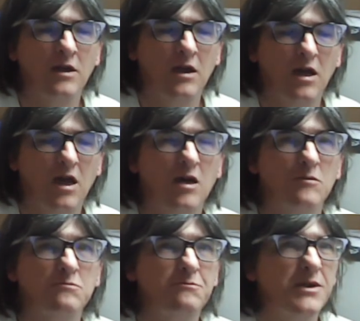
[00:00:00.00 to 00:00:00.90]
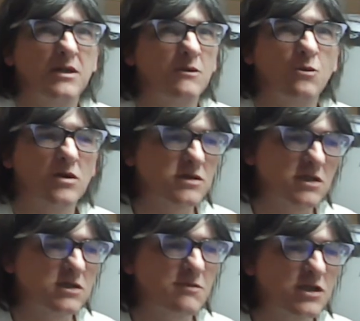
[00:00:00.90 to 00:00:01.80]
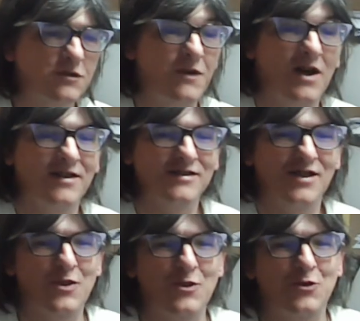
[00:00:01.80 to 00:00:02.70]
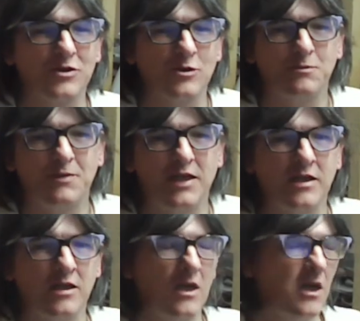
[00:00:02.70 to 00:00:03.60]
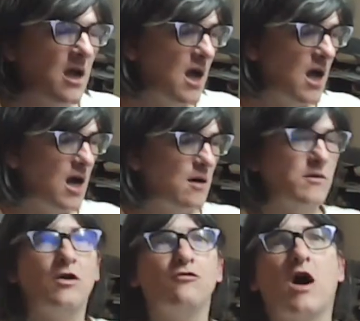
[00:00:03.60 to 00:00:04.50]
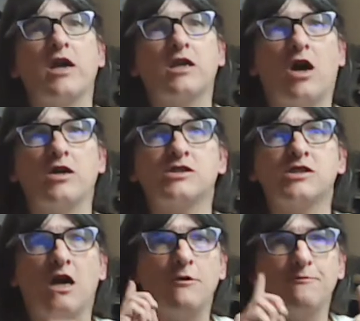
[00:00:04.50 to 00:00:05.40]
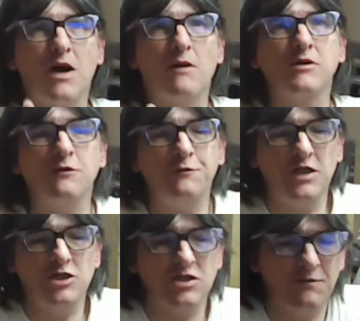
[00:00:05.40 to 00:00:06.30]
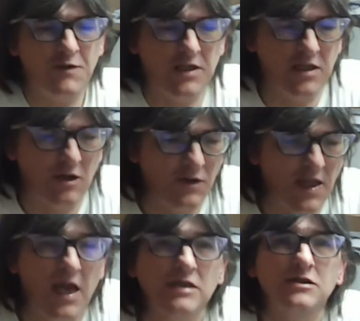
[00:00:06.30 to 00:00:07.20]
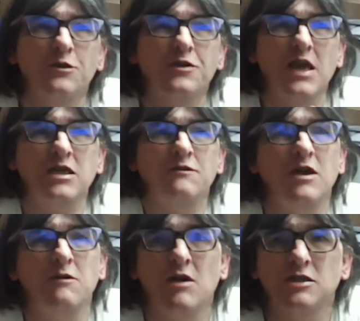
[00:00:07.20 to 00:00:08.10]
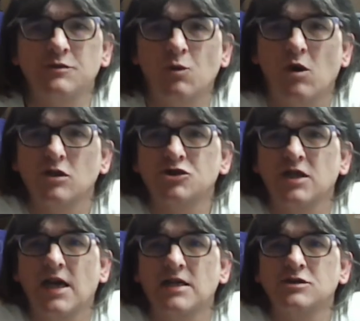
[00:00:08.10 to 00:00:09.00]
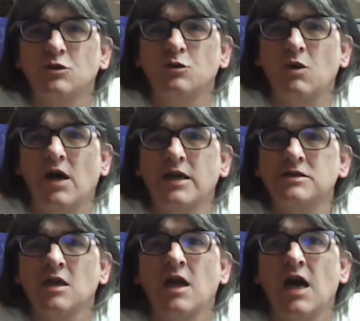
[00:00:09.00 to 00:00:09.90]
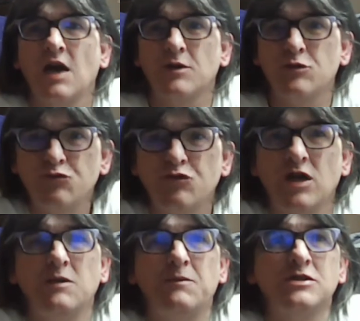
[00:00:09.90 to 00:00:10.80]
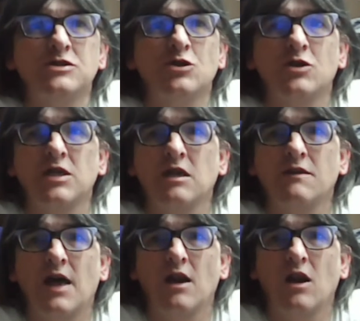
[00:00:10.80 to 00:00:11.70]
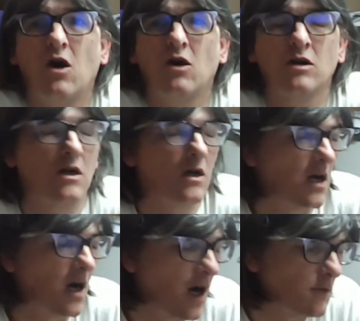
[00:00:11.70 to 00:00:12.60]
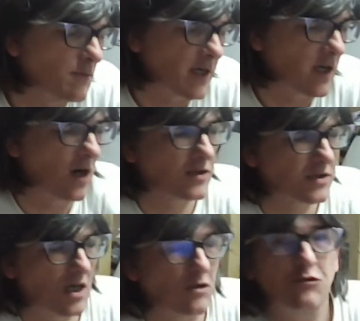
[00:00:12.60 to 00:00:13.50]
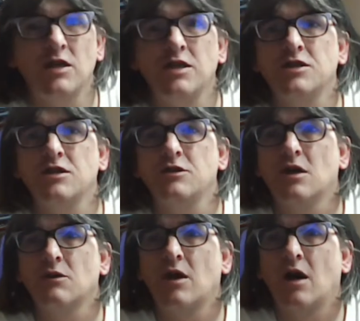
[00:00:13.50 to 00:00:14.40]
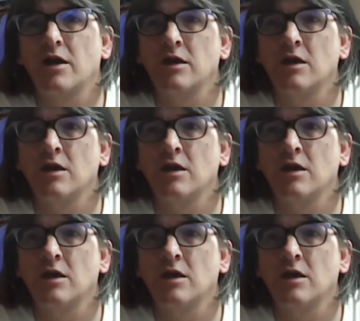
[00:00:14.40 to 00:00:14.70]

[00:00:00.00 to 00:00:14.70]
but it wasn't as much fun as I thought it would be. Right guys, so I'm going to finish the video there, so thank you very much for watching as always. Have I really been talking that long? Oh my god, I really do, don't I?